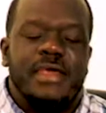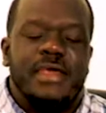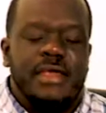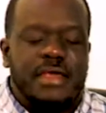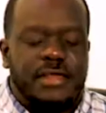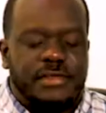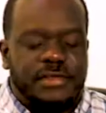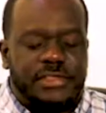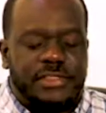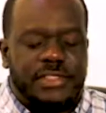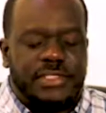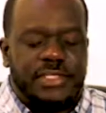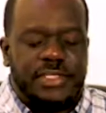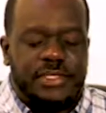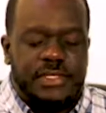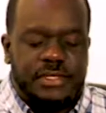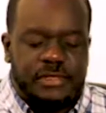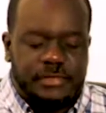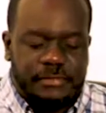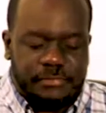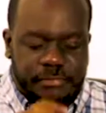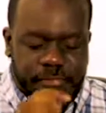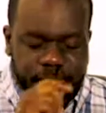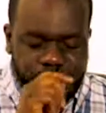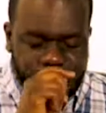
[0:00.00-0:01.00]
You
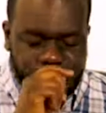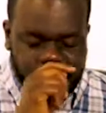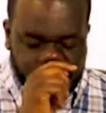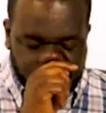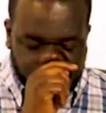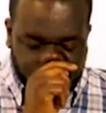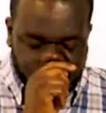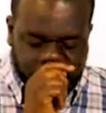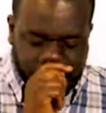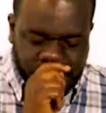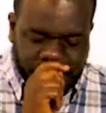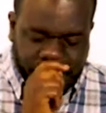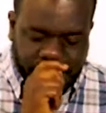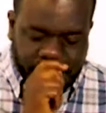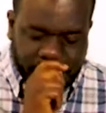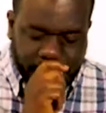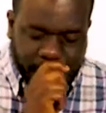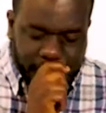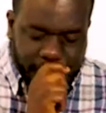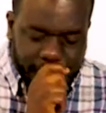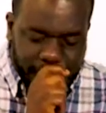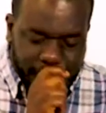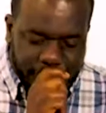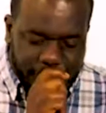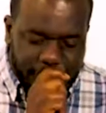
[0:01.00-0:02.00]
see,
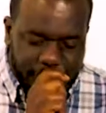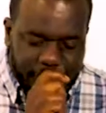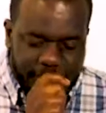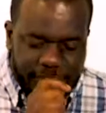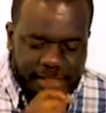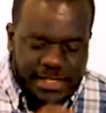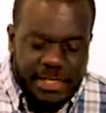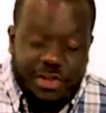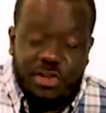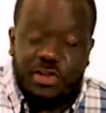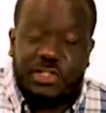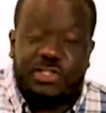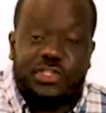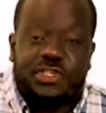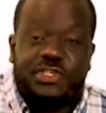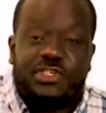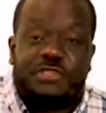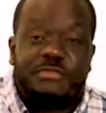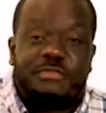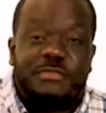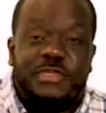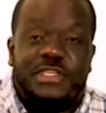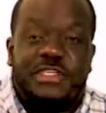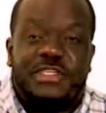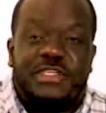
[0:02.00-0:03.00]
the Lord
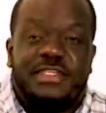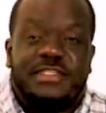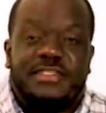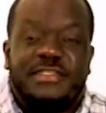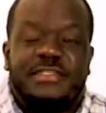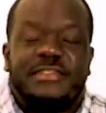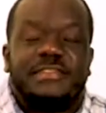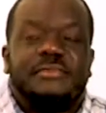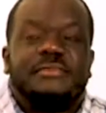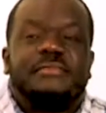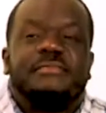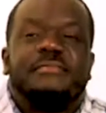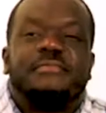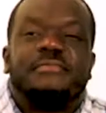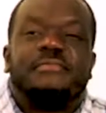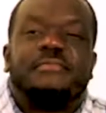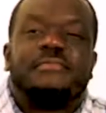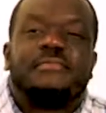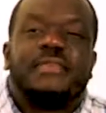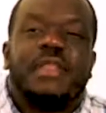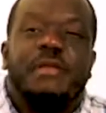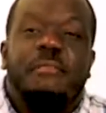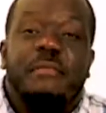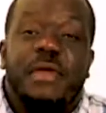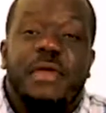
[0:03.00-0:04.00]
taught me this
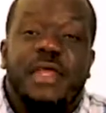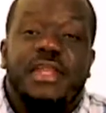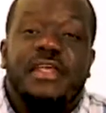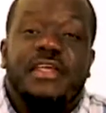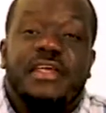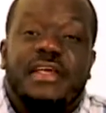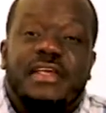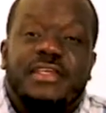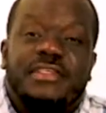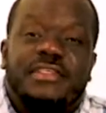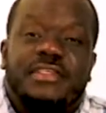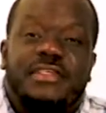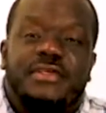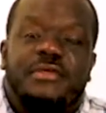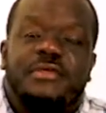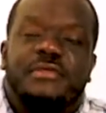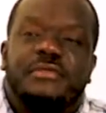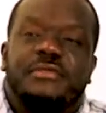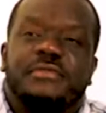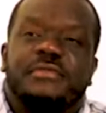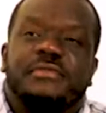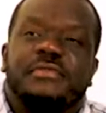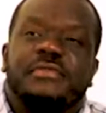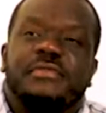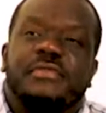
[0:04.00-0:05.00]
many years ago.
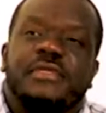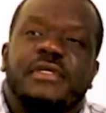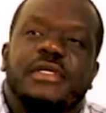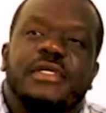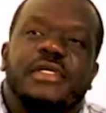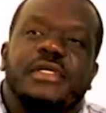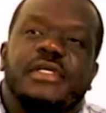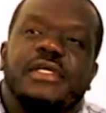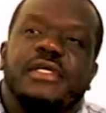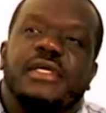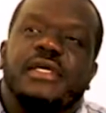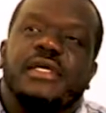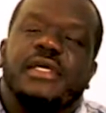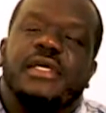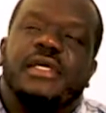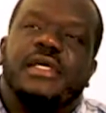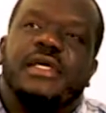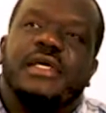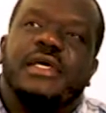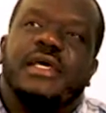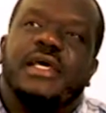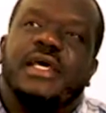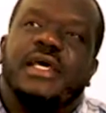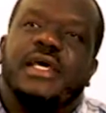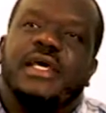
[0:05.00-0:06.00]

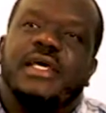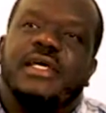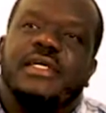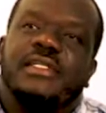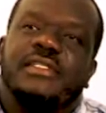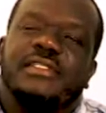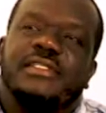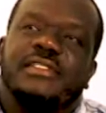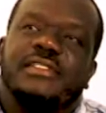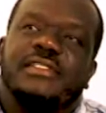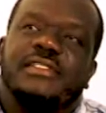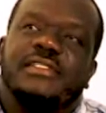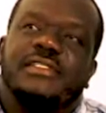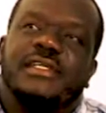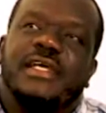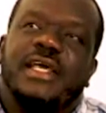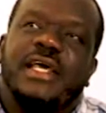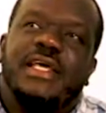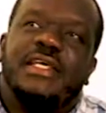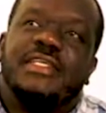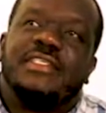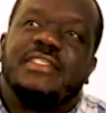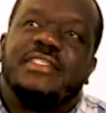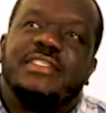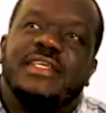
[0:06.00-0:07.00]
And
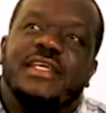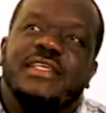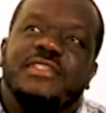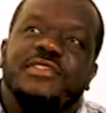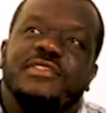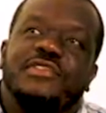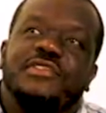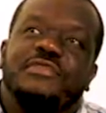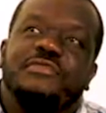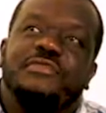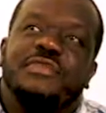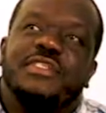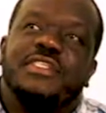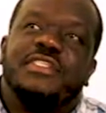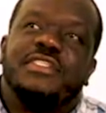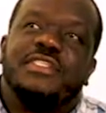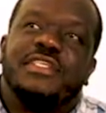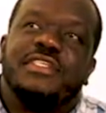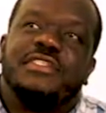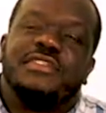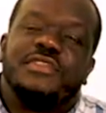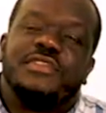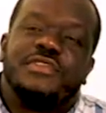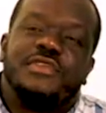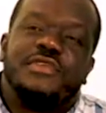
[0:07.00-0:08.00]
He said to me, He
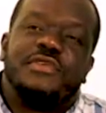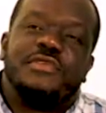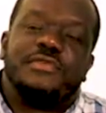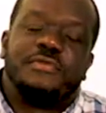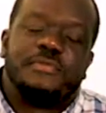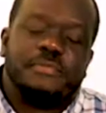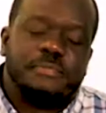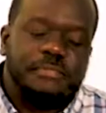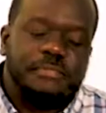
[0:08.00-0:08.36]
said, Son,